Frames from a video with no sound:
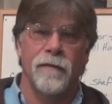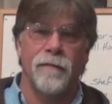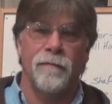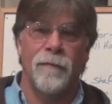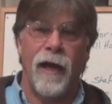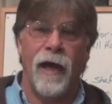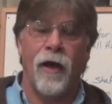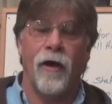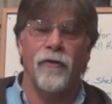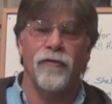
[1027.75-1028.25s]

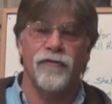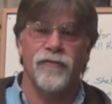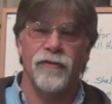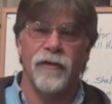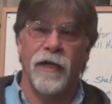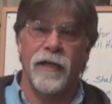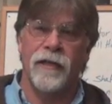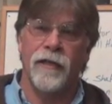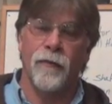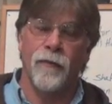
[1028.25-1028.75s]
mounts,
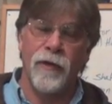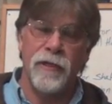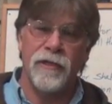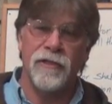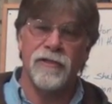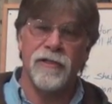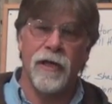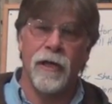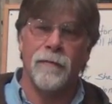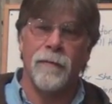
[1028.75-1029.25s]
and then we
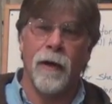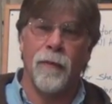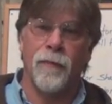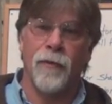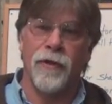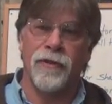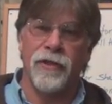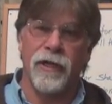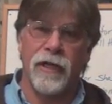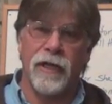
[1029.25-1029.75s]
just come
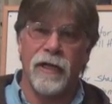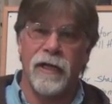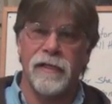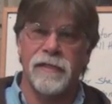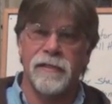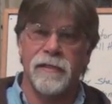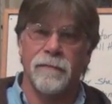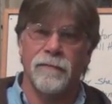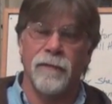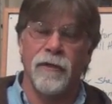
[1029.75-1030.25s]
up with a
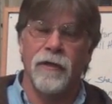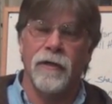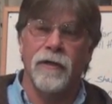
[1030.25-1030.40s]
custom